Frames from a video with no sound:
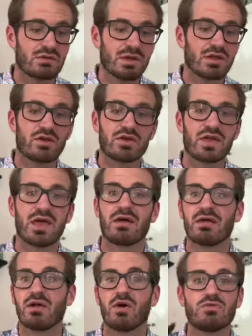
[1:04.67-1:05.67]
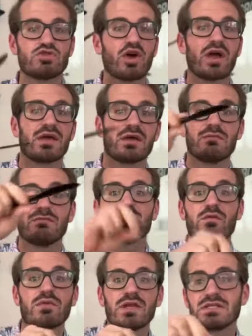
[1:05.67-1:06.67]
not looking at, you know, tracking them
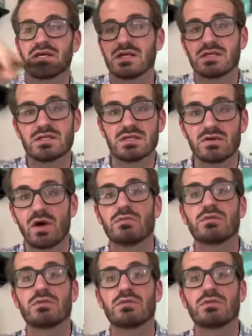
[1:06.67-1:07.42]
from LinkedIn to I'm